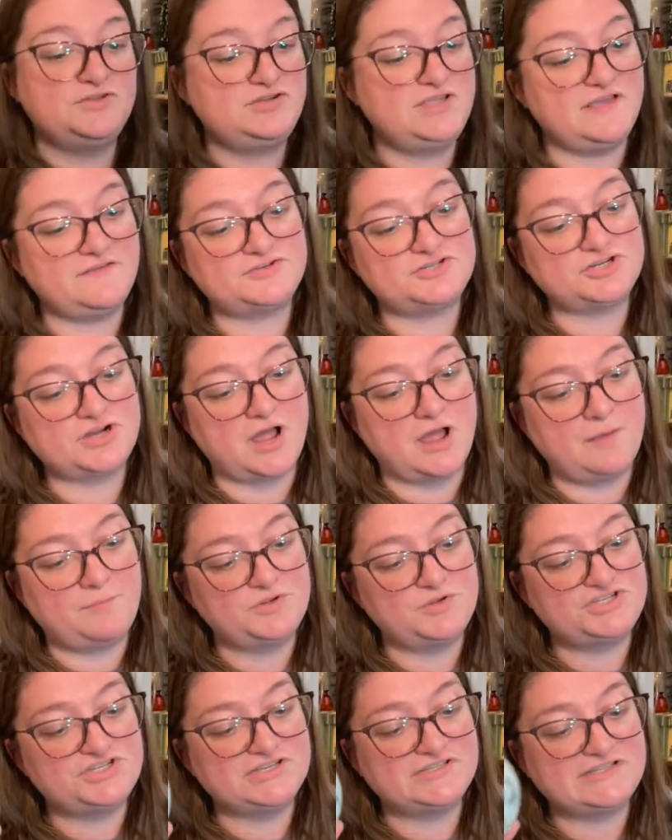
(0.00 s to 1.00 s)
shop, which
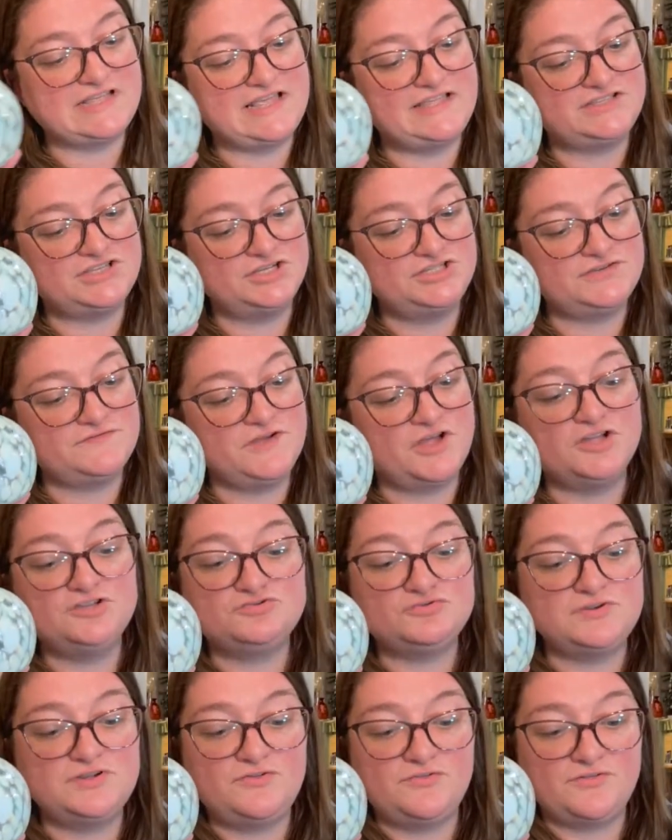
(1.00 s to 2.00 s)
is A Touch of
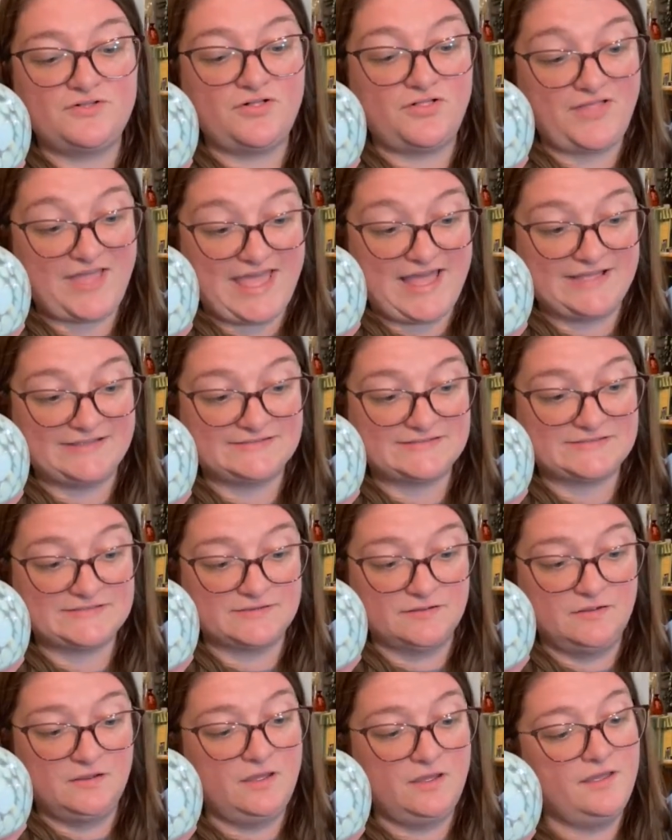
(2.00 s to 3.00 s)
Country Class
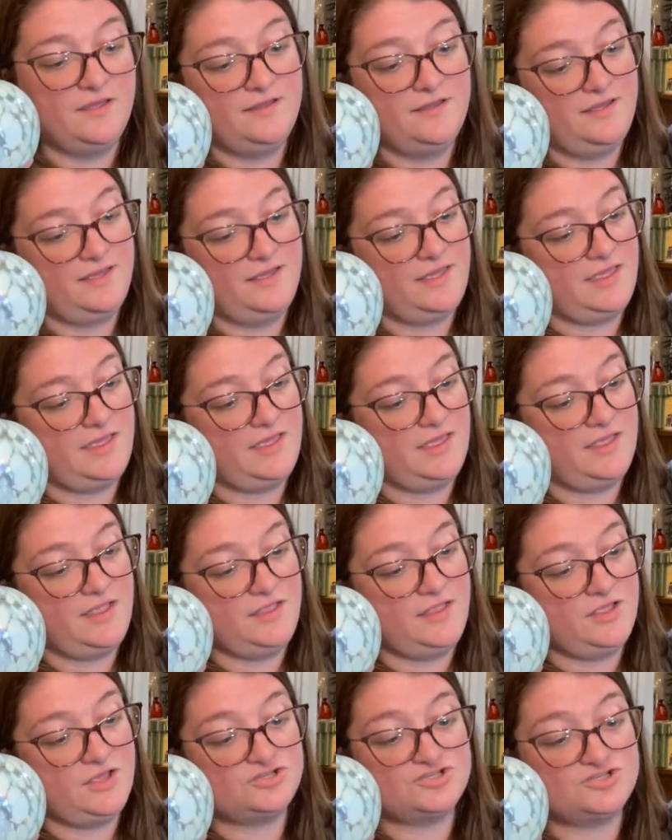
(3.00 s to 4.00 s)

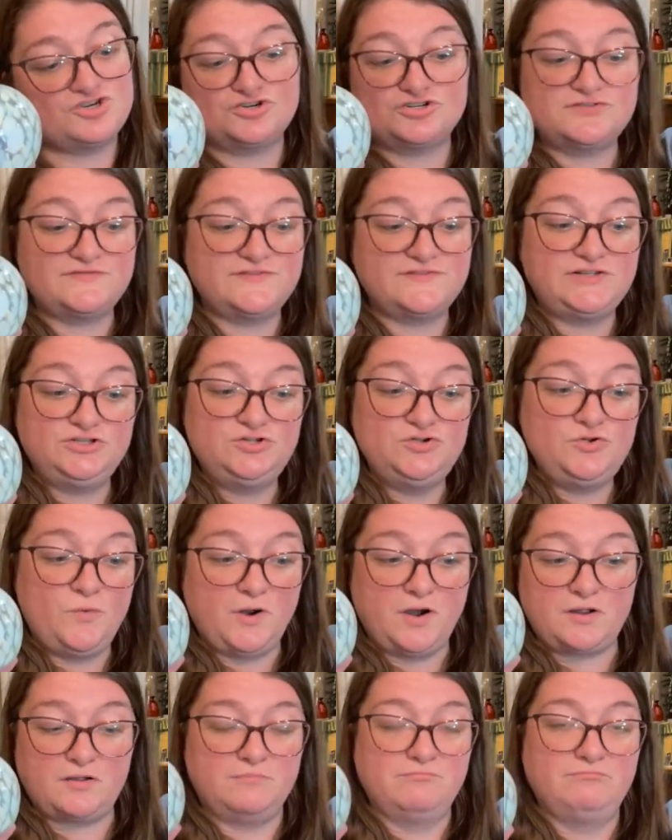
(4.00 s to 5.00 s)
in Churchville, New
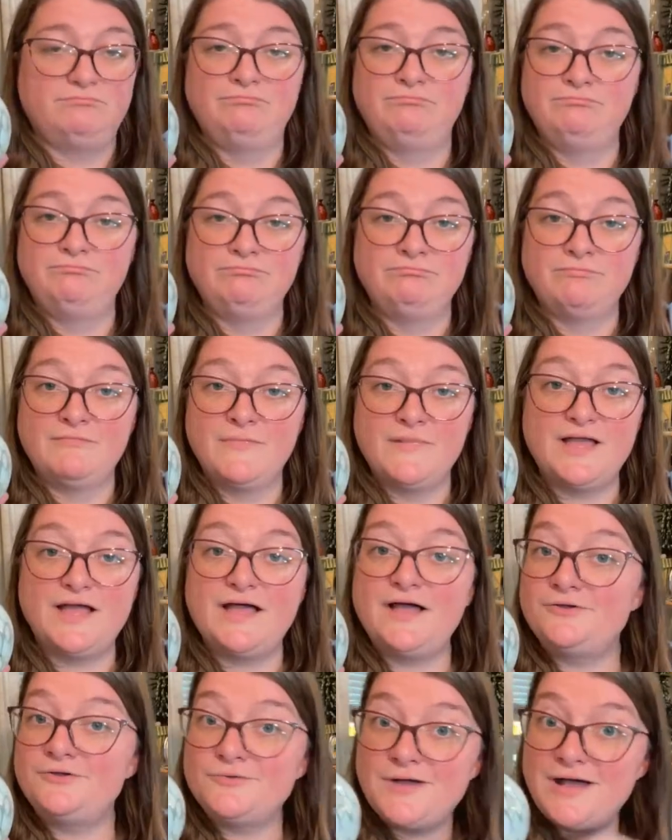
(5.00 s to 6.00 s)
York. I
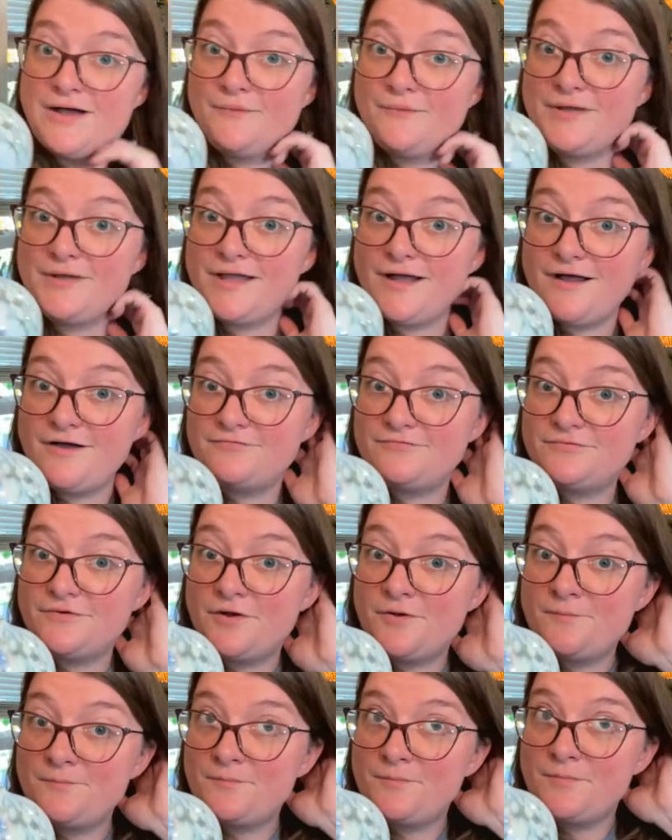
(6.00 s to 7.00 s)
don't know how it got
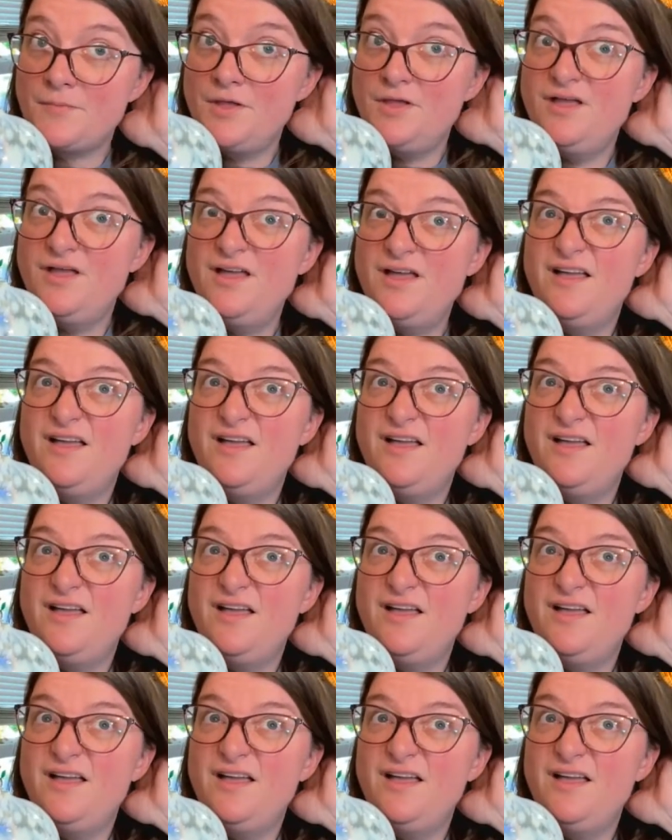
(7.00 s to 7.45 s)
from